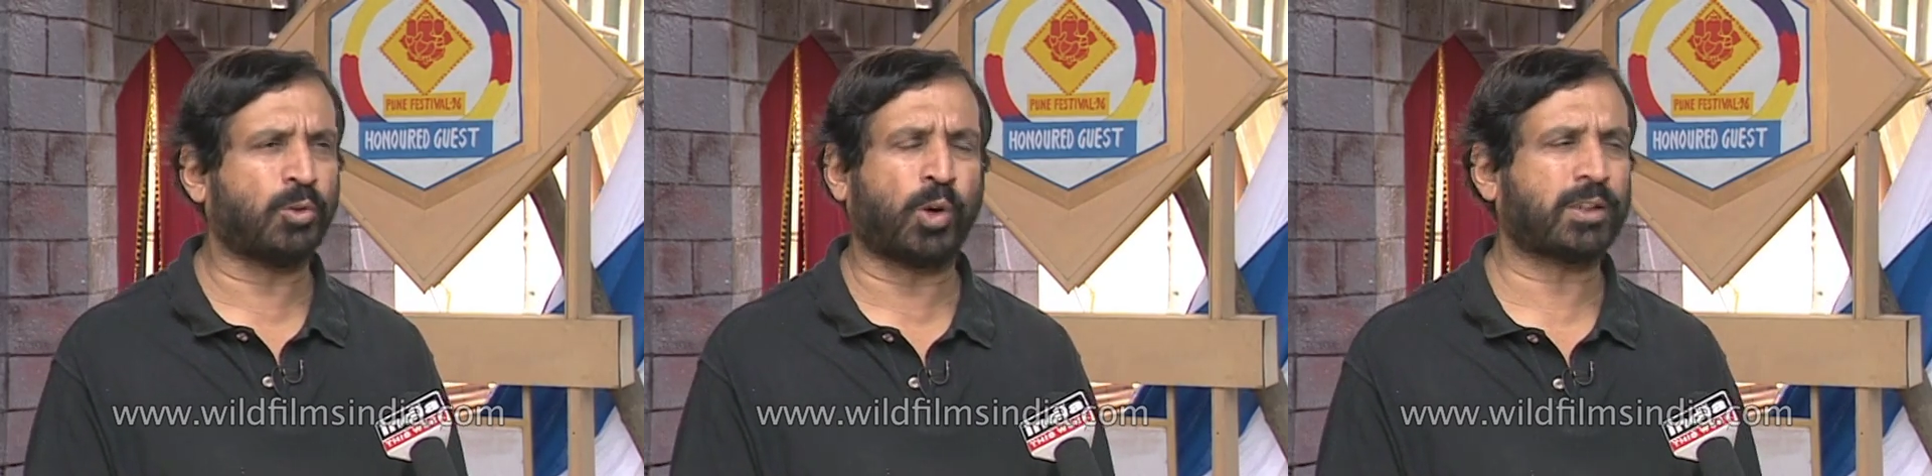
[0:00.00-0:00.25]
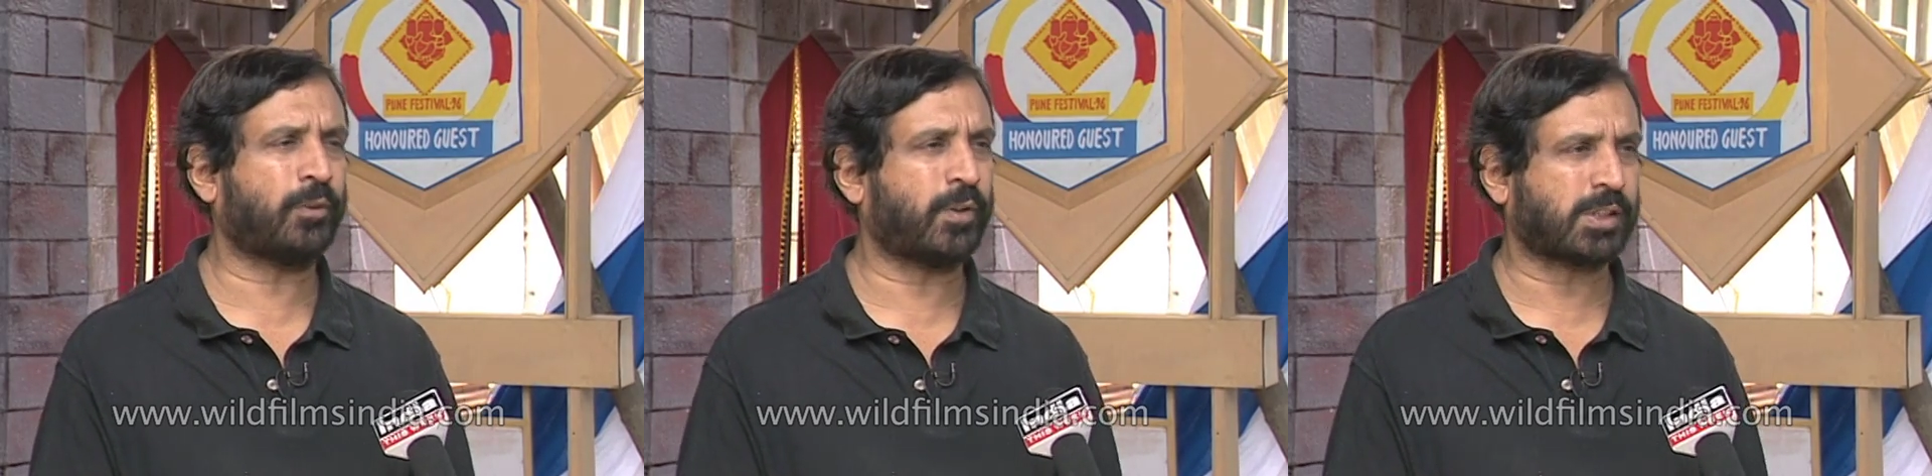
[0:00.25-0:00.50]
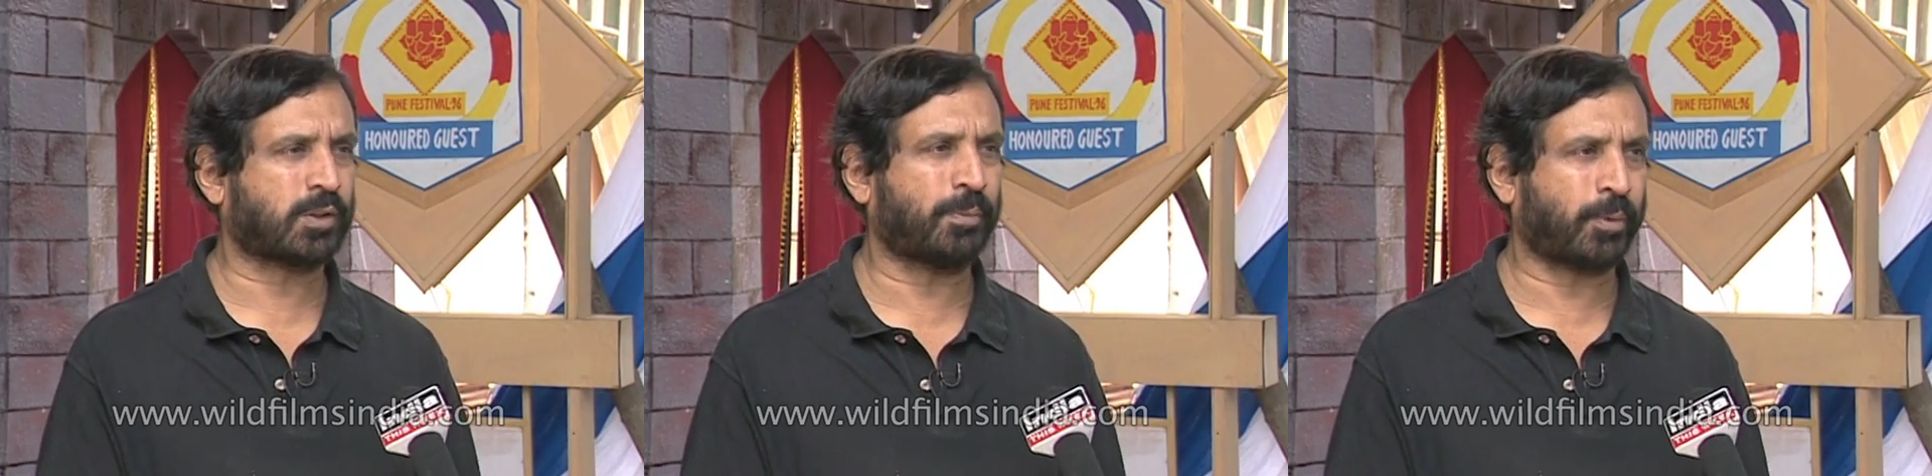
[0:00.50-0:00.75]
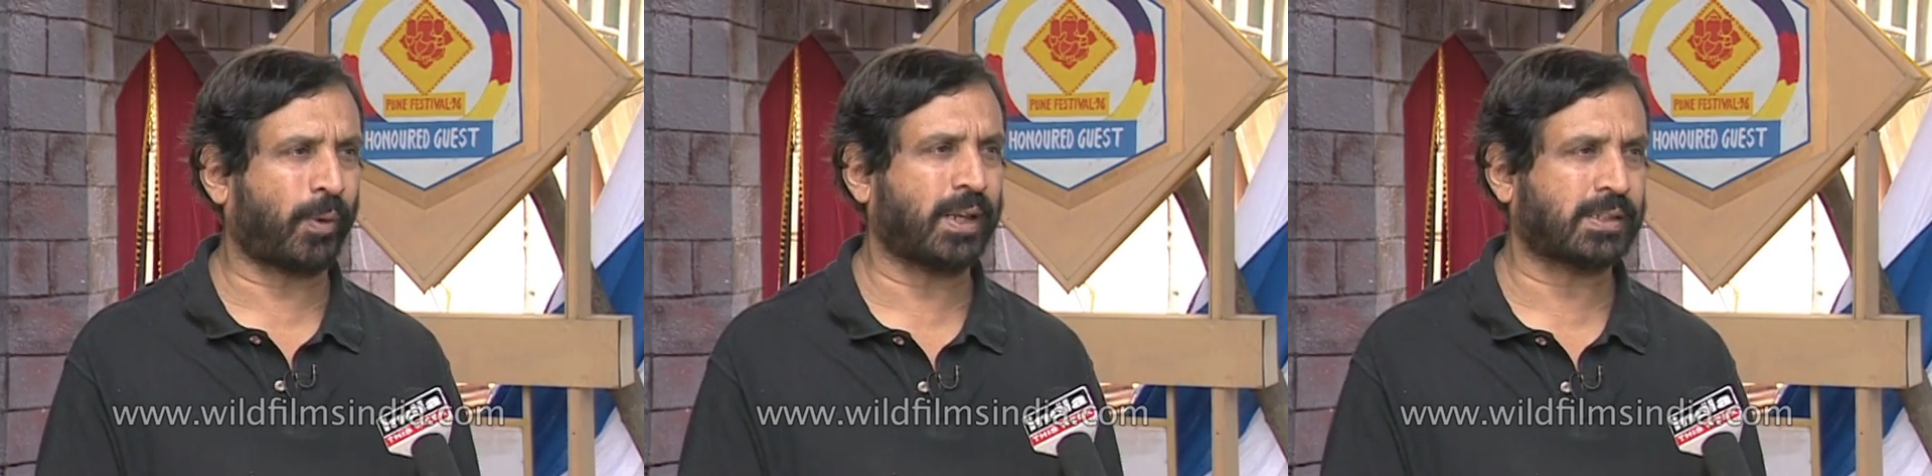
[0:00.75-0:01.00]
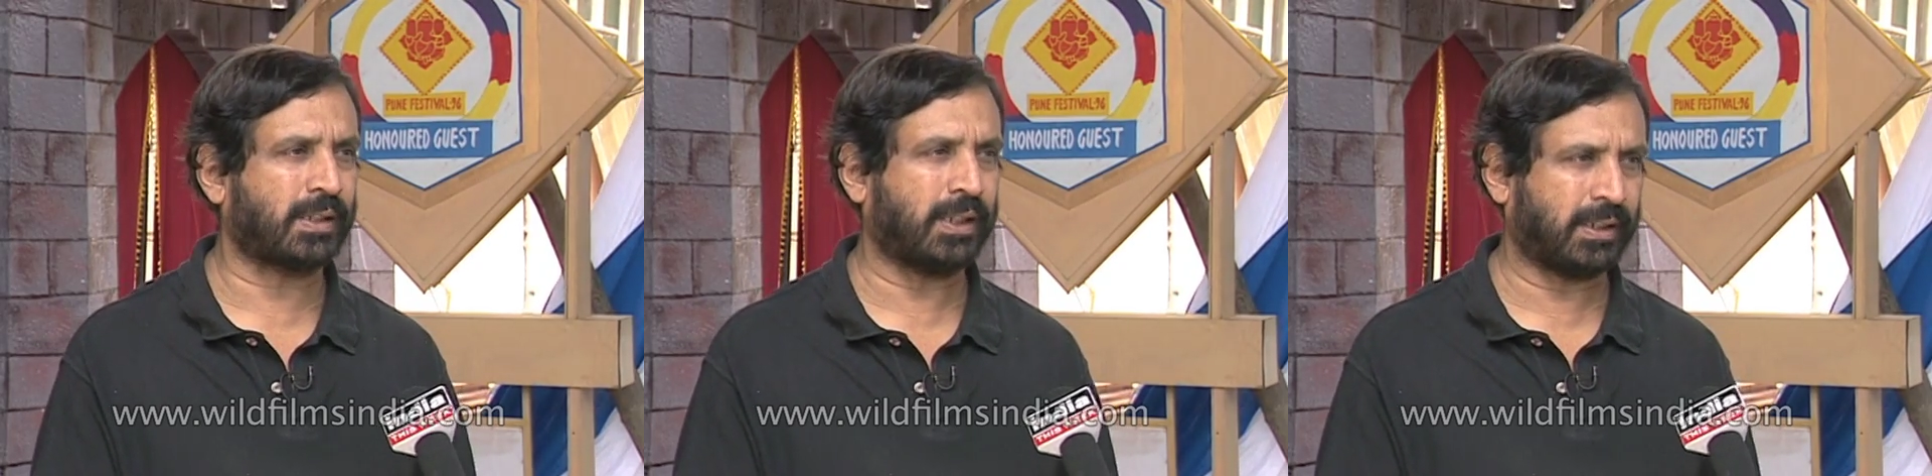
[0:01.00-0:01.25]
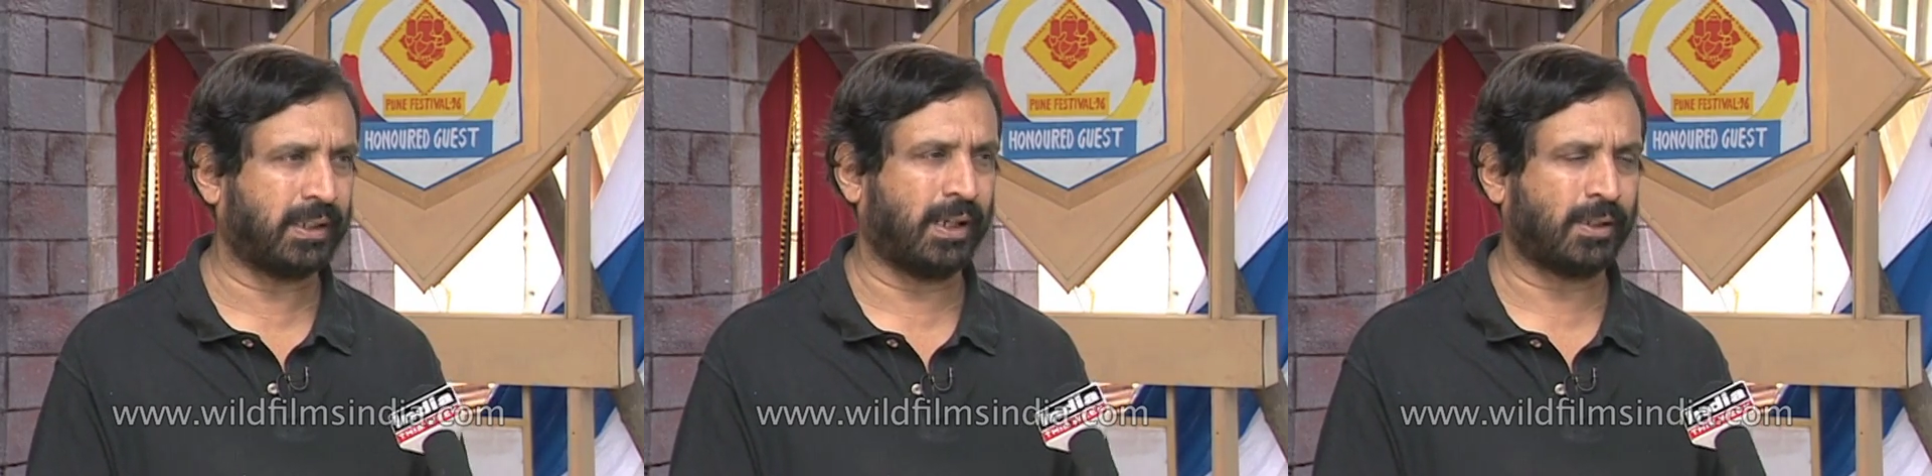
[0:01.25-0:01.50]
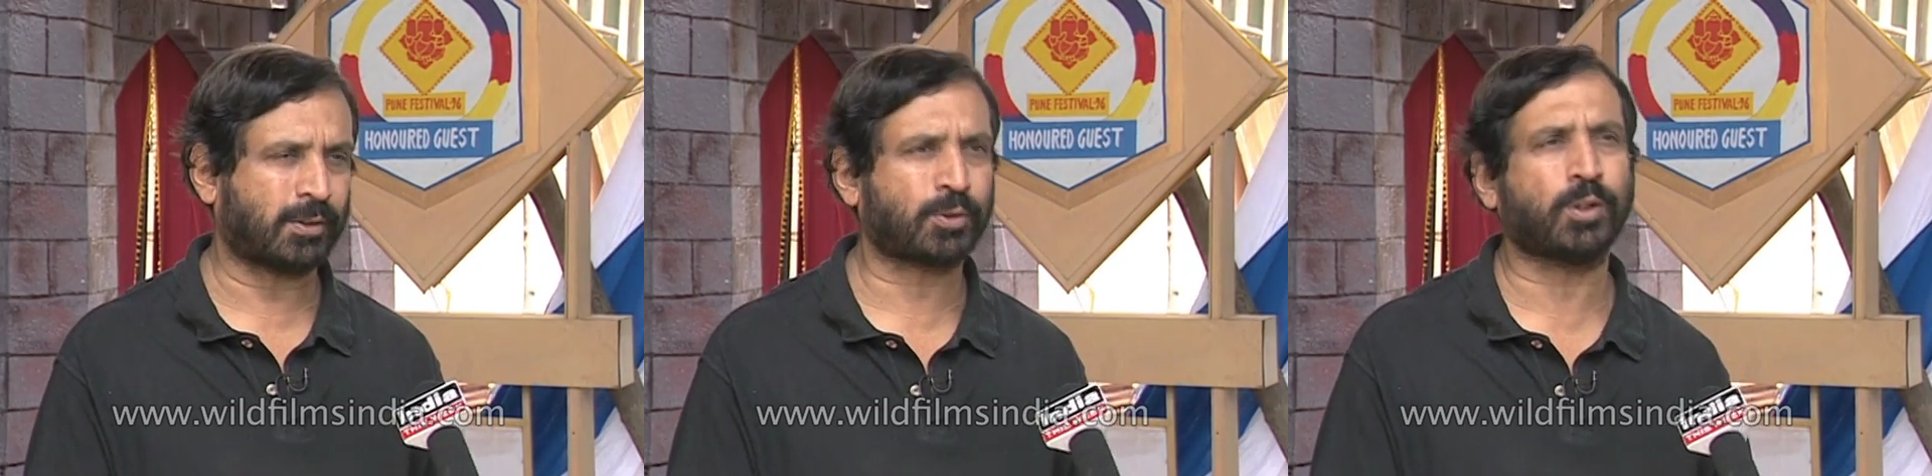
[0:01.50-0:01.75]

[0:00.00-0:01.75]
no other festival provides in India.